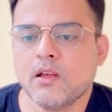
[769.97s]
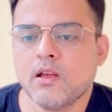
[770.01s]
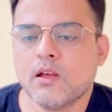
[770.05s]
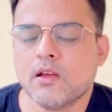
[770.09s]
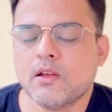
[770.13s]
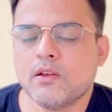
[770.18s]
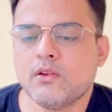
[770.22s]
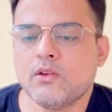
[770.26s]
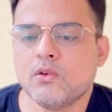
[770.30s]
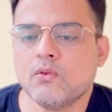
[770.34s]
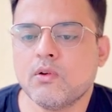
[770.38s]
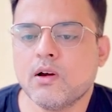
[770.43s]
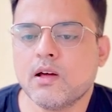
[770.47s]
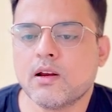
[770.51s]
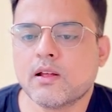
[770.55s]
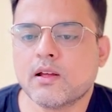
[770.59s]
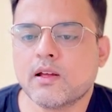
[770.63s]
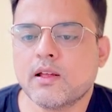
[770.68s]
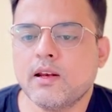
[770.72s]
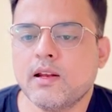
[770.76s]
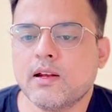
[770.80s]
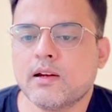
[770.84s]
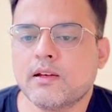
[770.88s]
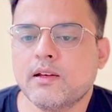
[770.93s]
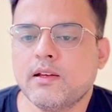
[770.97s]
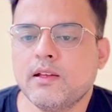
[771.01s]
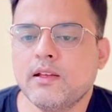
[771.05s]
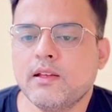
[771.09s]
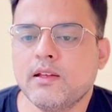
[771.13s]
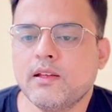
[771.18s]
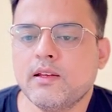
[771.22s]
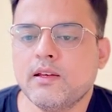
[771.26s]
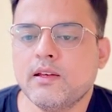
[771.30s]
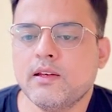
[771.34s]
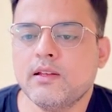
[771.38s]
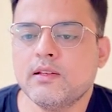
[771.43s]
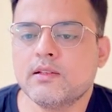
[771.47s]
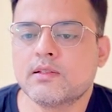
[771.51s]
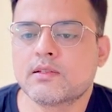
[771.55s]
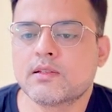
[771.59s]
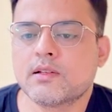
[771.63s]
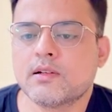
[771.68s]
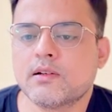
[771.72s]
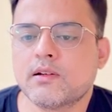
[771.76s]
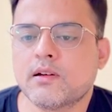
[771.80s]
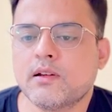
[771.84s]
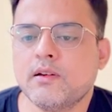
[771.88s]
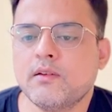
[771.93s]
you are collecting in a
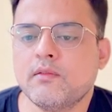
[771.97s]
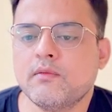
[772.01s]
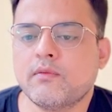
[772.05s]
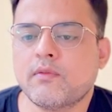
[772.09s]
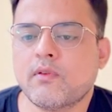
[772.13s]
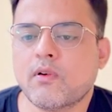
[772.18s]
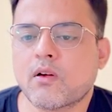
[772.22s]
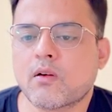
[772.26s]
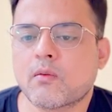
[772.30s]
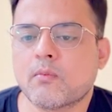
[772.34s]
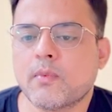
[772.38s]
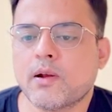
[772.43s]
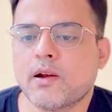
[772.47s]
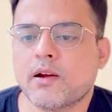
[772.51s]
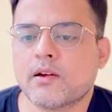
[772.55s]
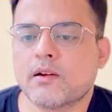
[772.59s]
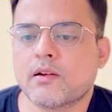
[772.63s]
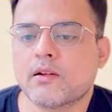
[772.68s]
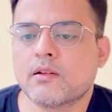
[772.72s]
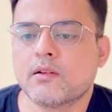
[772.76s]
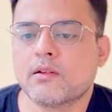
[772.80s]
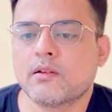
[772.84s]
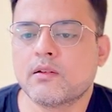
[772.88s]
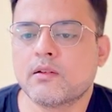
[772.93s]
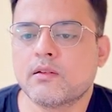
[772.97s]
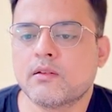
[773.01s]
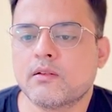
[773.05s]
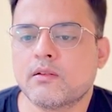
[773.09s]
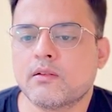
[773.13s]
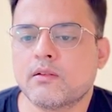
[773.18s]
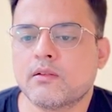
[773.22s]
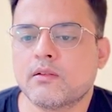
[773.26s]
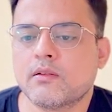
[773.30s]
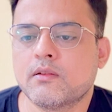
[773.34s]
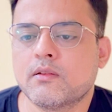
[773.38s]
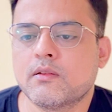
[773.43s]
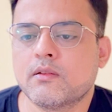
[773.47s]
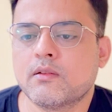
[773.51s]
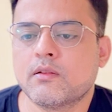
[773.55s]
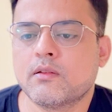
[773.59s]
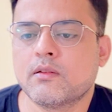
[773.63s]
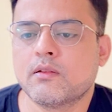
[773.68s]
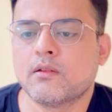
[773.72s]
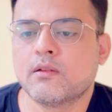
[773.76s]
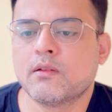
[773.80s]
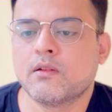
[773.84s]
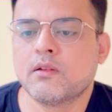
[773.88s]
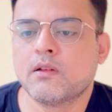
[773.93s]
certain format,
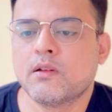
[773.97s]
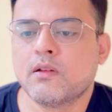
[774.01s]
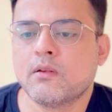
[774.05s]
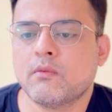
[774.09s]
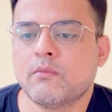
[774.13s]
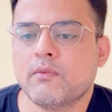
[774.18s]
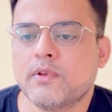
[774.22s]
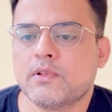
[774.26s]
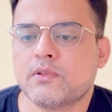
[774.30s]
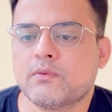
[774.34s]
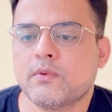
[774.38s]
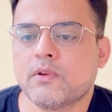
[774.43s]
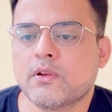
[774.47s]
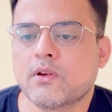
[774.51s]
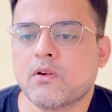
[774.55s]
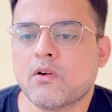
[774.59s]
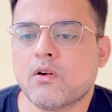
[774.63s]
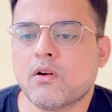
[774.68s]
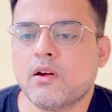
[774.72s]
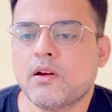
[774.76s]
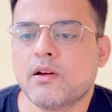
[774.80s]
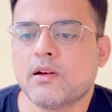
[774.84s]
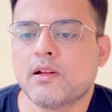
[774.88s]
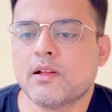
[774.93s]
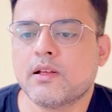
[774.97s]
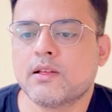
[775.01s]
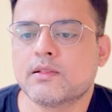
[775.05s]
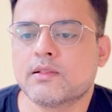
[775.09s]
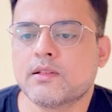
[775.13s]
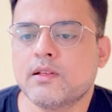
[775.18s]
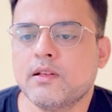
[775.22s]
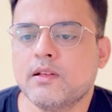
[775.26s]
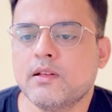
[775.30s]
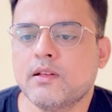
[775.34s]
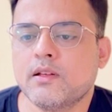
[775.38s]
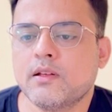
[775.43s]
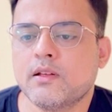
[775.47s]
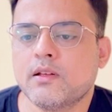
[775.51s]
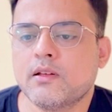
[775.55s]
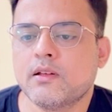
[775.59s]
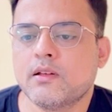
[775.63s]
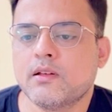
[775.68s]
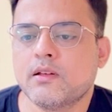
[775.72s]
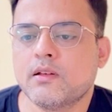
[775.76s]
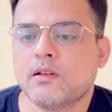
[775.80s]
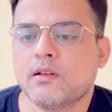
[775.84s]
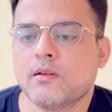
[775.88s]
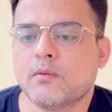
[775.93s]
which we call it as a
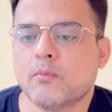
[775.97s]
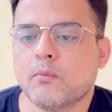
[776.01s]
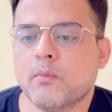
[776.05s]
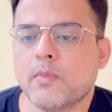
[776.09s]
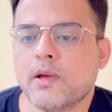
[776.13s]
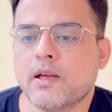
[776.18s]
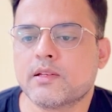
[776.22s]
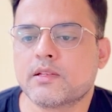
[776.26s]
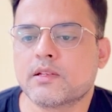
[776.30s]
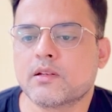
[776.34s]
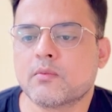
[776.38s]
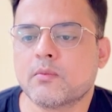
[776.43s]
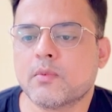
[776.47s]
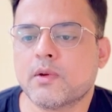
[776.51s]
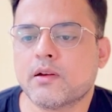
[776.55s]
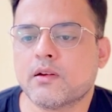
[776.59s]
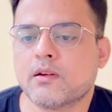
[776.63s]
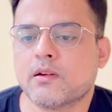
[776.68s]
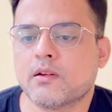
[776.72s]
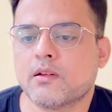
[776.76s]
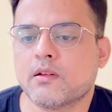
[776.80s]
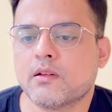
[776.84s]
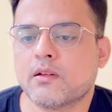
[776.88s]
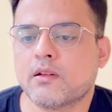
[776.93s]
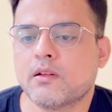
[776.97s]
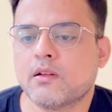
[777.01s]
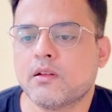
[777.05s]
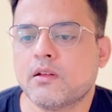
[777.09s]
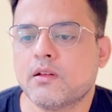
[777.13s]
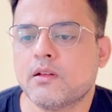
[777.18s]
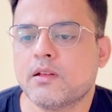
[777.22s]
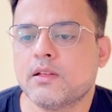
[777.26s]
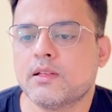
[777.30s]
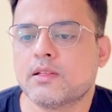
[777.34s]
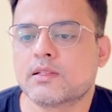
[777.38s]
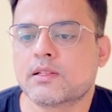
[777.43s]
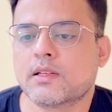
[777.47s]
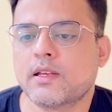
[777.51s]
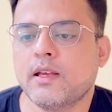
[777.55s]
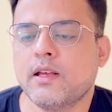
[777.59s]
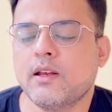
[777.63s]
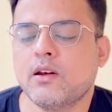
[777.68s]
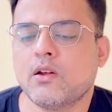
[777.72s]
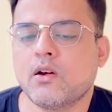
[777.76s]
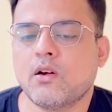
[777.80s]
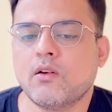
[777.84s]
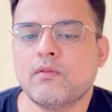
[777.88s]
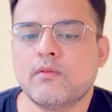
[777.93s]
measurement,
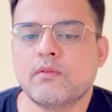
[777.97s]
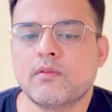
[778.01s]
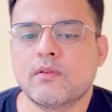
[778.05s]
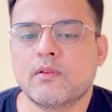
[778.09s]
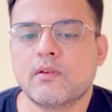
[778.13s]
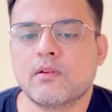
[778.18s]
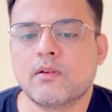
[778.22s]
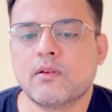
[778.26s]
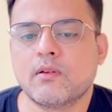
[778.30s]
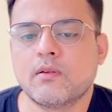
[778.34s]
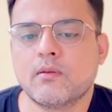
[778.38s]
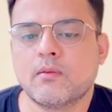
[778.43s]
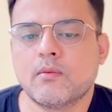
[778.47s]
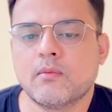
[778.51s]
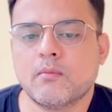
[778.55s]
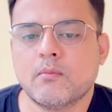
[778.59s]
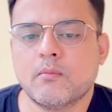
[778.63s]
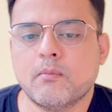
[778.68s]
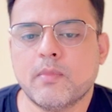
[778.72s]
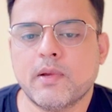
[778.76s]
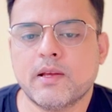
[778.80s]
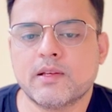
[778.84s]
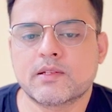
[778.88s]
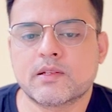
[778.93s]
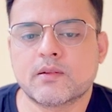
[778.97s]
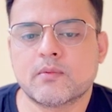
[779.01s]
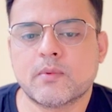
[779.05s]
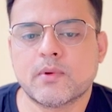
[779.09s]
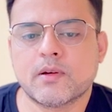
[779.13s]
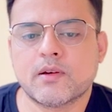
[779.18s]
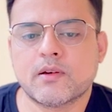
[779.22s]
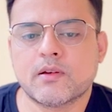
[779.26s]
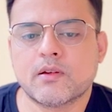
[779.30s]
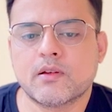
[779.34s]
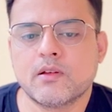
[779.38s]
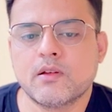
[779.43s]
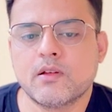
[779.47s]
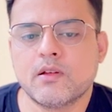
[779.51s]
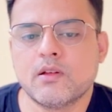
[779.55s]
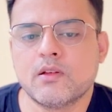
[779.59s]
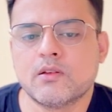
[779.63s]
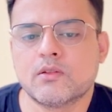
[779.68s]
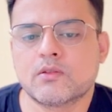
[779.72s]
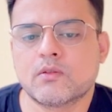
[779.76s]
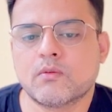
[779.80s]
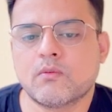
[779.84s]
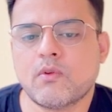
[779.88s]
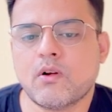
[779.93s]
scale of measurement.
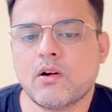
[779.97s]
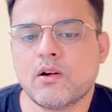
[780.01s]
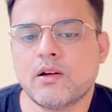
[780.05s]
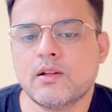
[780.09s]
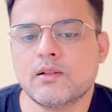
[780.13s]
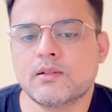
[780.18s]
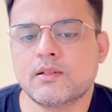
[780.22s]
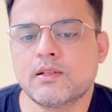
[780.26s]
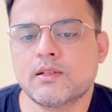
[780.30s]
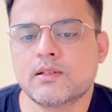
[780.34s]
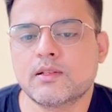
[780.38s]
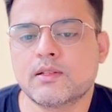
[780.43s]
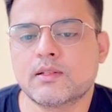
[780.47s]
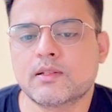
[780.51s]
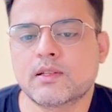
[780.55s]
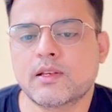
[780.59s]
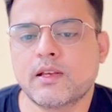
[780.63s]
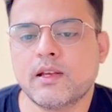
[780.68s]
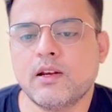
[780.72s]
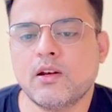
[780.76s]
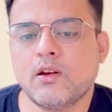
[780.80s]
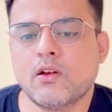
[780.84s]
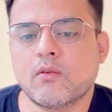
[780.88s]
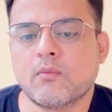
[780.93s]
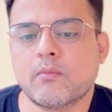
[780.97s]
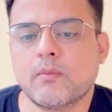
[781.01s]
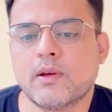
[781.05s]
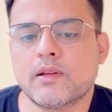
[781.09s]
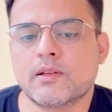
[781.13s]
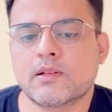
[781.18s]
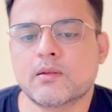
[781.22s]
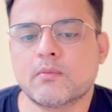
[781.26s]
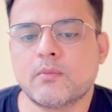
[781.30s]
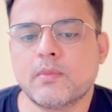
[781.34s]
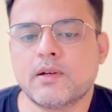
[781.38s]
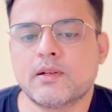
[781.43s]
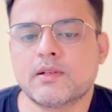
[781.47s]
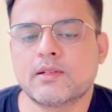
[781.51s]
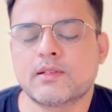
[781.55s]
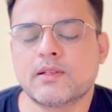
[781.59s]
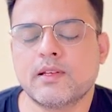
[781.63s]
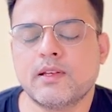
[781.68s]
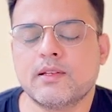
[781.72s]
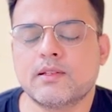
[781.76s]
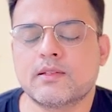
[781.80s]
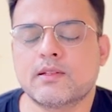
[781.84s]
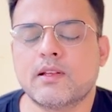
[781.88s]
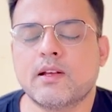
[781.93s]
So what is this scale of measurement?
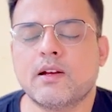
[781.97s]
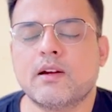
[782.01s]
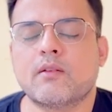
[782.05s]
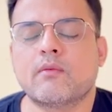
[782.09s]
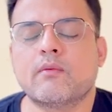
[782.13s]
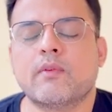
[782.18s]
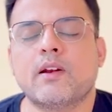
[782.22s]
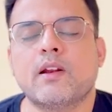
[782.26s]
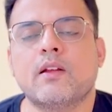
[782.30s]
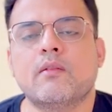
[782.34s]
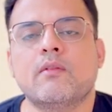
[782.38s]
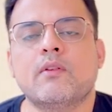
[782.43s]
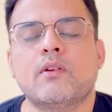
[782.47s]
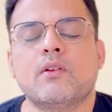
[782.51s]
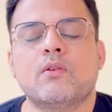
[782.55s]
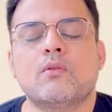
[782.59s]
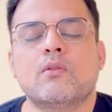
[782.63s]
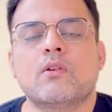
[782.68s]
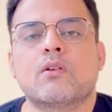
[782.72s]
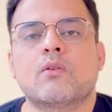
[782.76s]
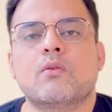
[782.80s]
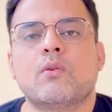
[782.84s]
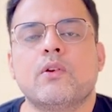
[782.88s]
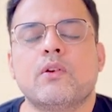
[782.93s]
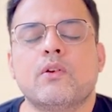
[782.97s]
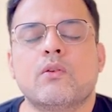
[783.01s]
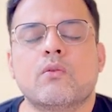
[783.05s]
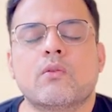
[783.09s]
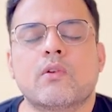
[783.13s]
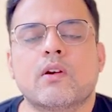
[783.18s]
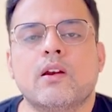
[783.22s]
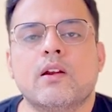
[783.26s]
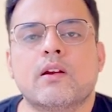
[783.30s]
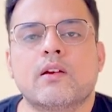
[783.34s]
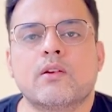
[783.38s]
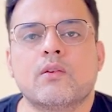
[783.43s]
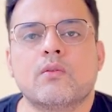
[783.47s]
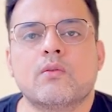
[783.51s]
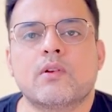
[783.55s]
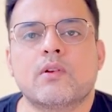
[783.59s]
Says that whenever you are going to collect your